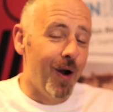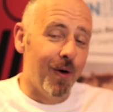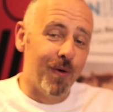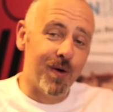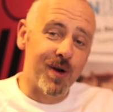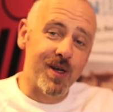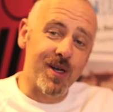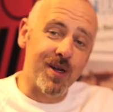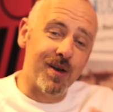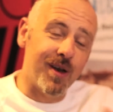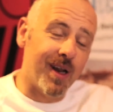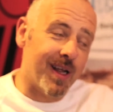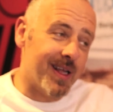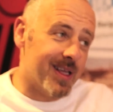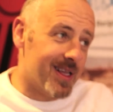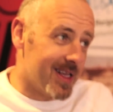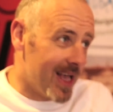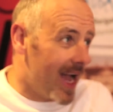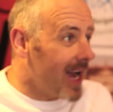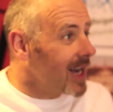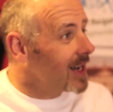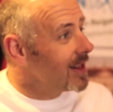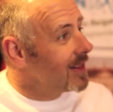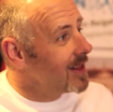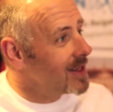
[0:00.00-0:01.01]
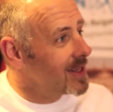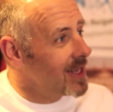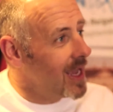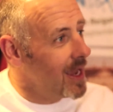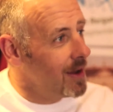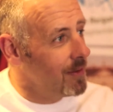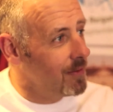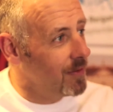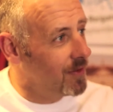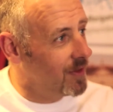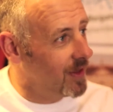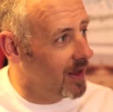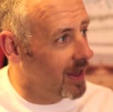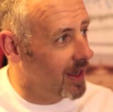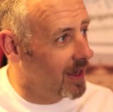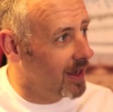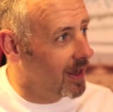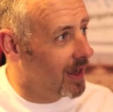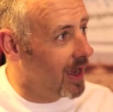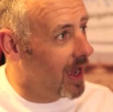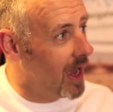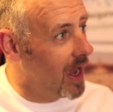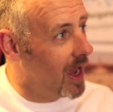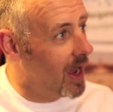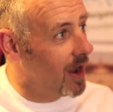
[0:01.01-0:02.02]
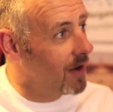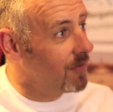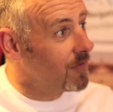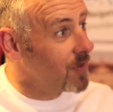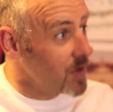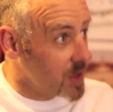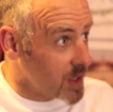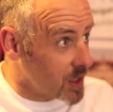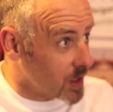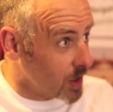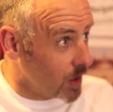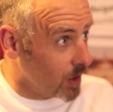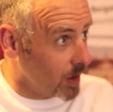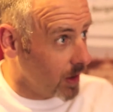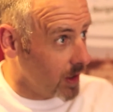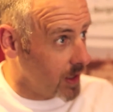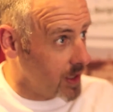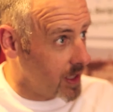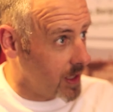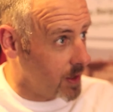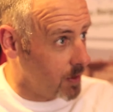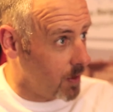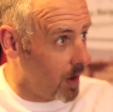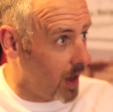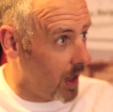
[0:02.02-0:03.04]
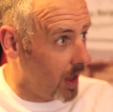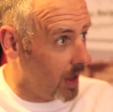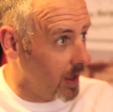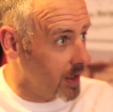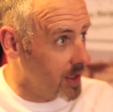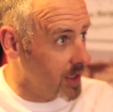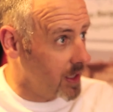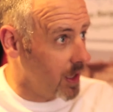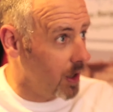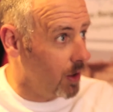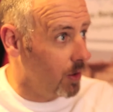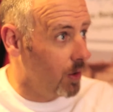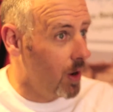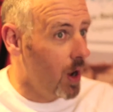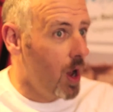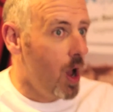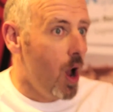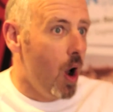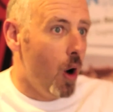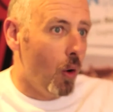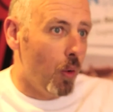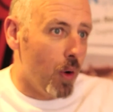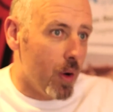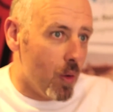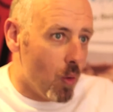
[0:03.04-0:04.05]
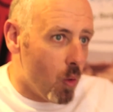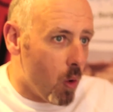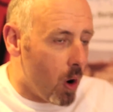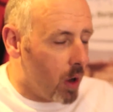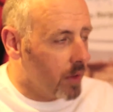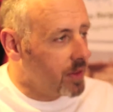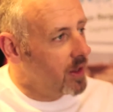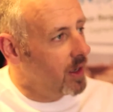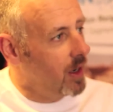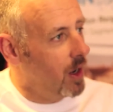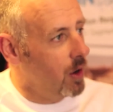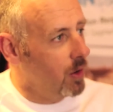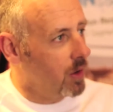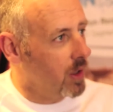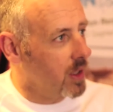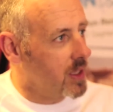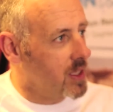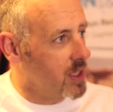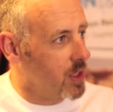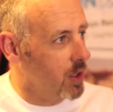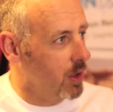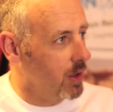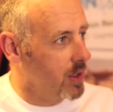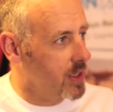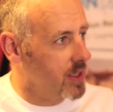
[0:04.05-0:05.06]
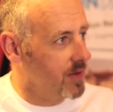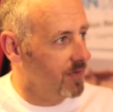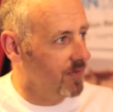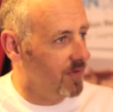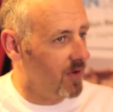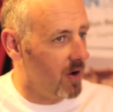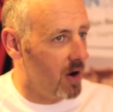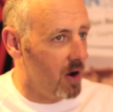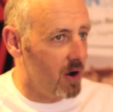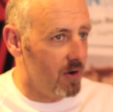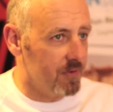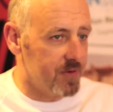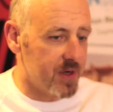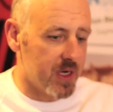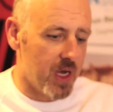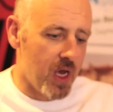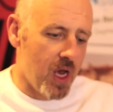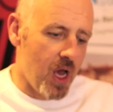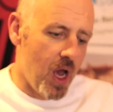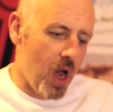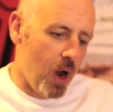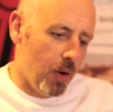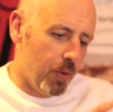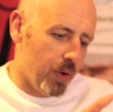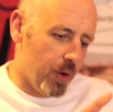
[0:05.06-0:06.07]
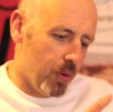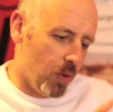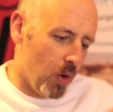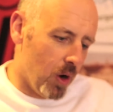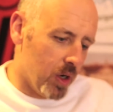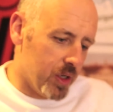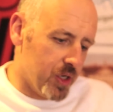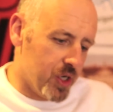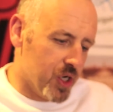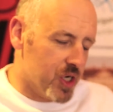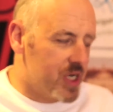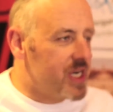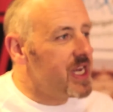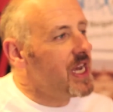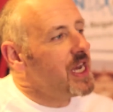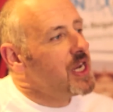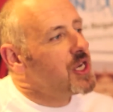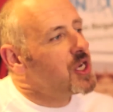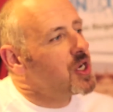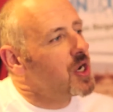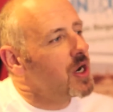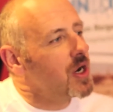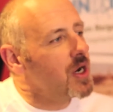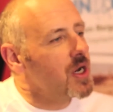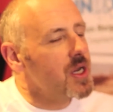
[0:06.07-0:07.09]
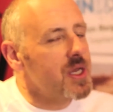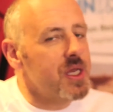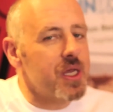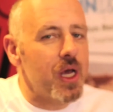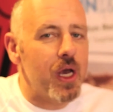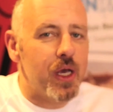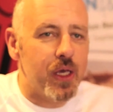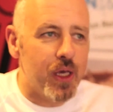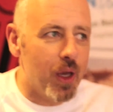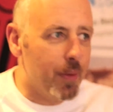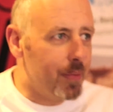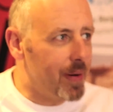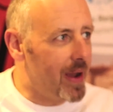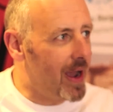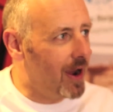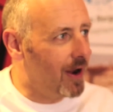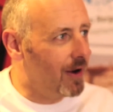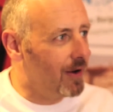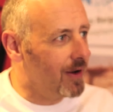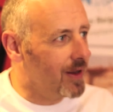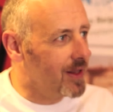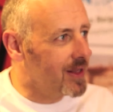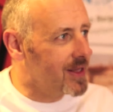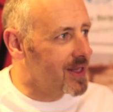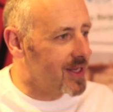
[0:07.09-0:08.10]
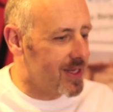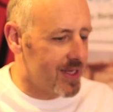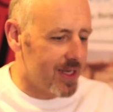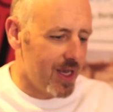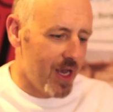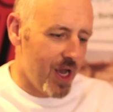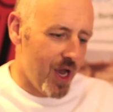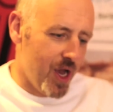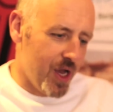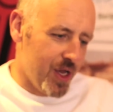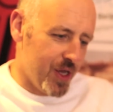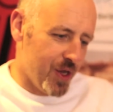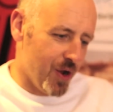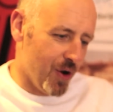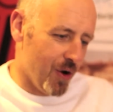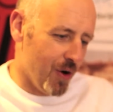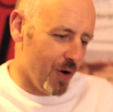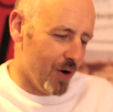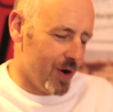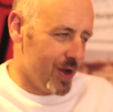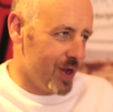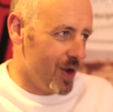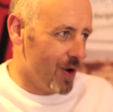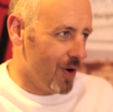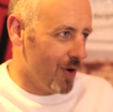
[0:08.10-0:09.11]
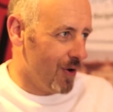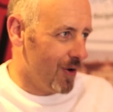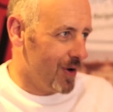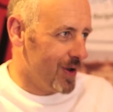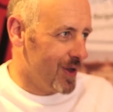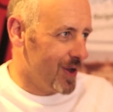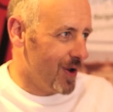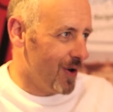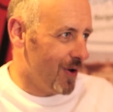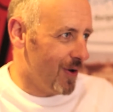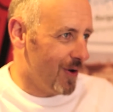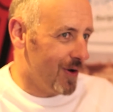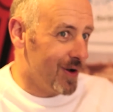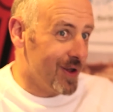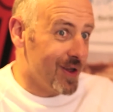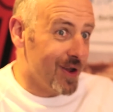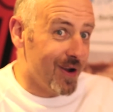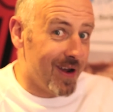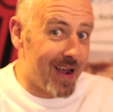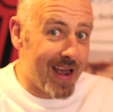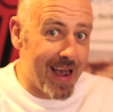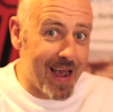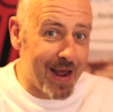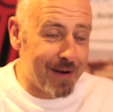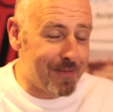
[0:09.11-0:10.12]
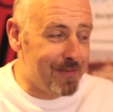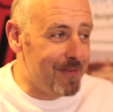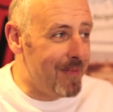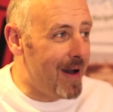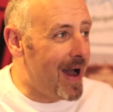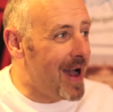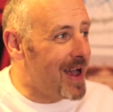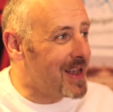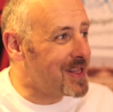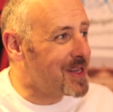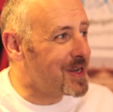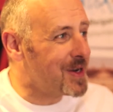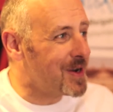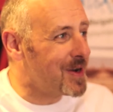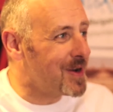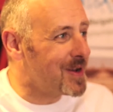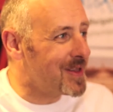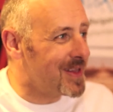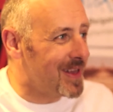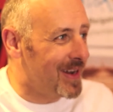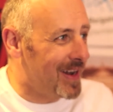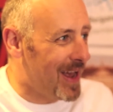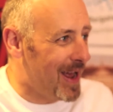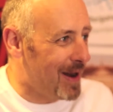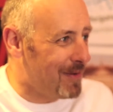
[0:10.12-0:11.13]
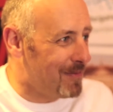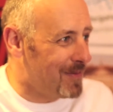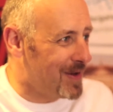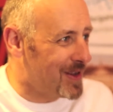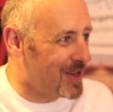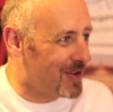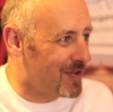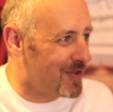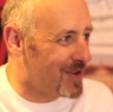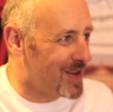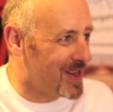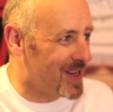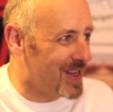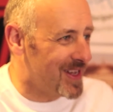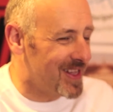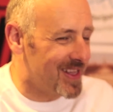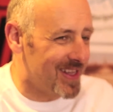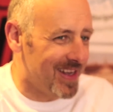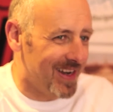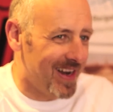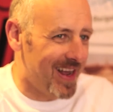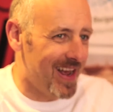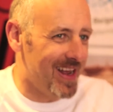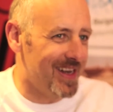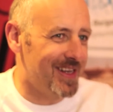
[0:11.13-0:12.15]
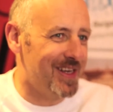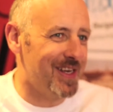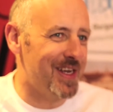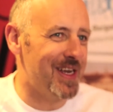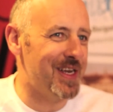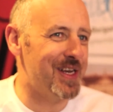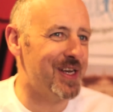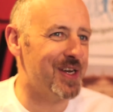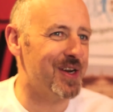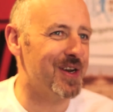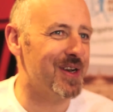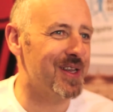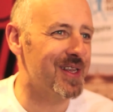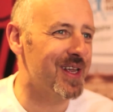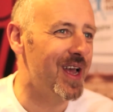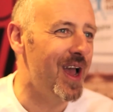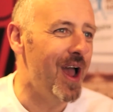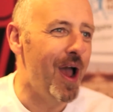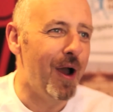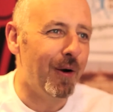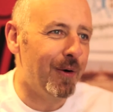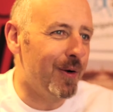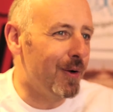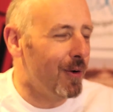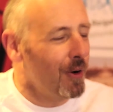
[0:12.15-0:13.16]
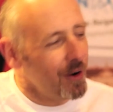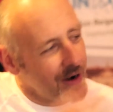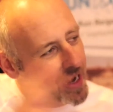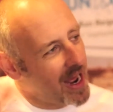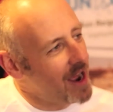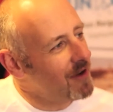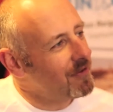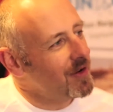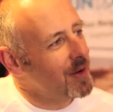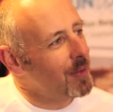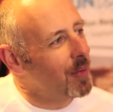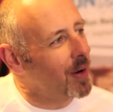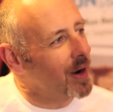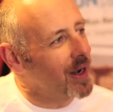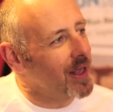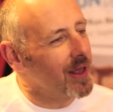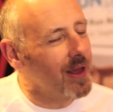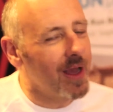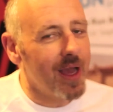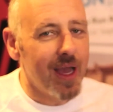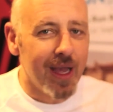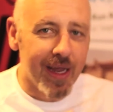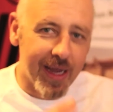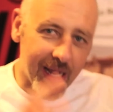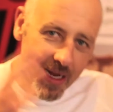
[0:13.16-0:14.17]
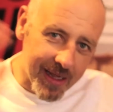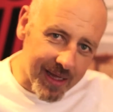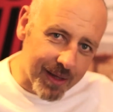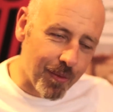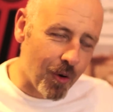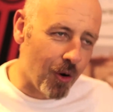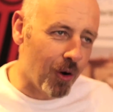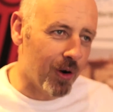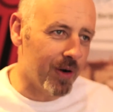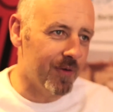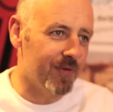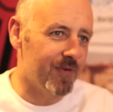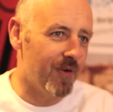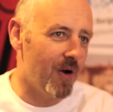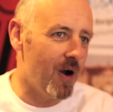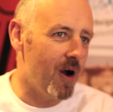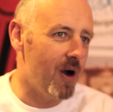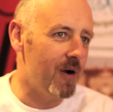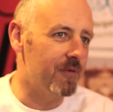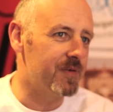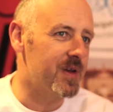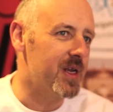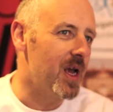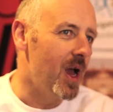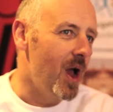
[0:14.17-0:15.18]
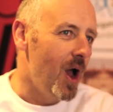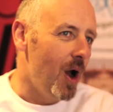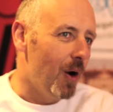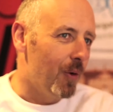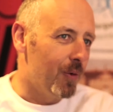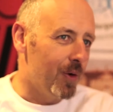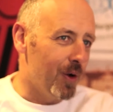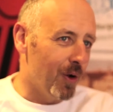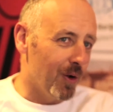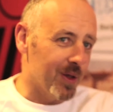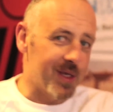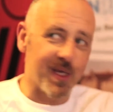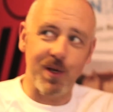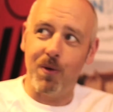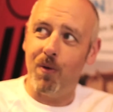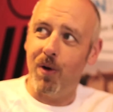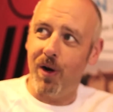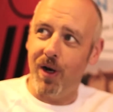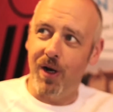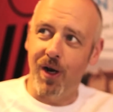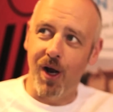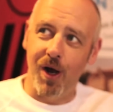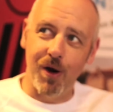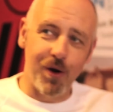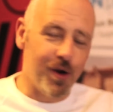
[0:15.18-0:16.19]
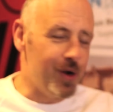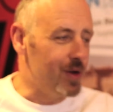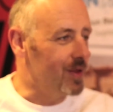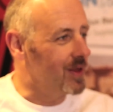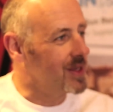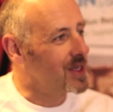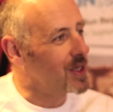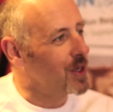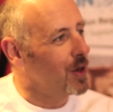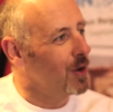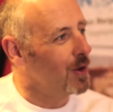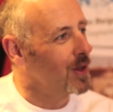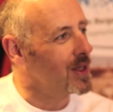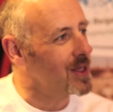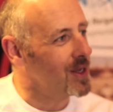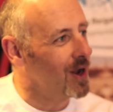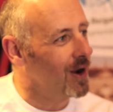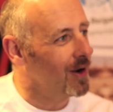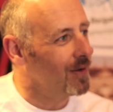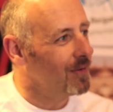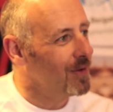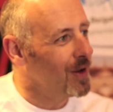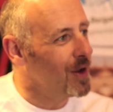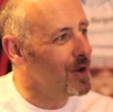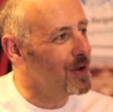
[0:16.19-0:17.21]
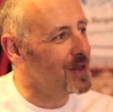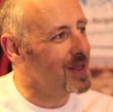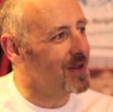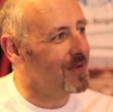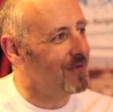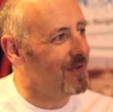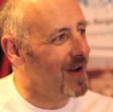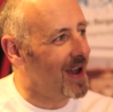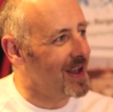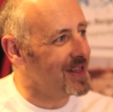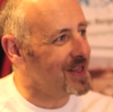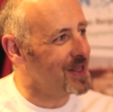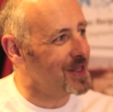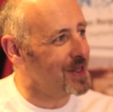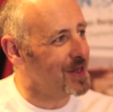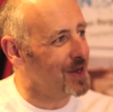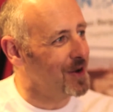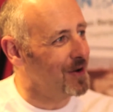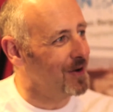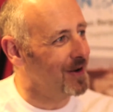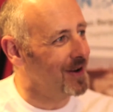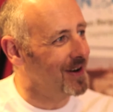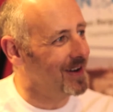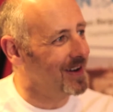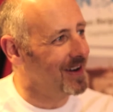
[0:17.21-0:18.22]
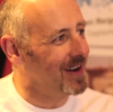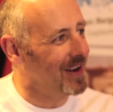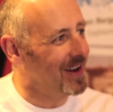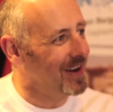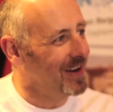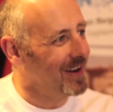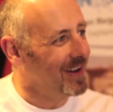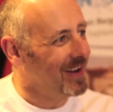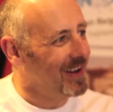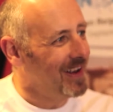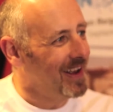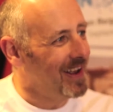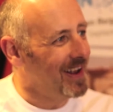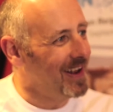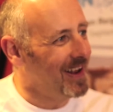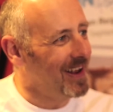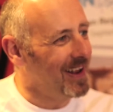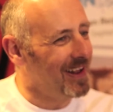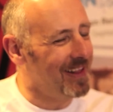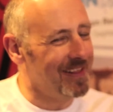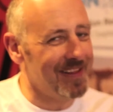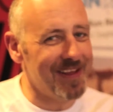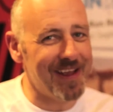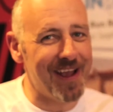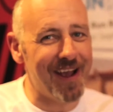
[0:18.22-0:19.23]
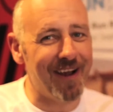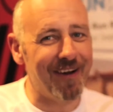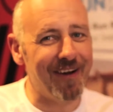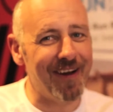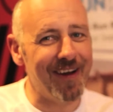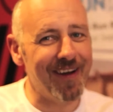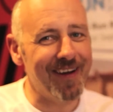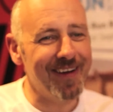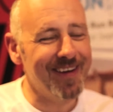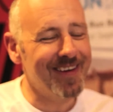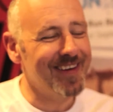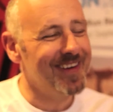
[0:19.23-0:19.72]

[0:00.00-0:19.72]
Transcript: We're doing exactly the same thing for schools as well. So we want the local schools involved. We want your teachers, your parents, your headmasters and headmistresses and head teachers. We want everybody. Get them all involved. We also want to know who the schools are. Who's the fastest school in the area?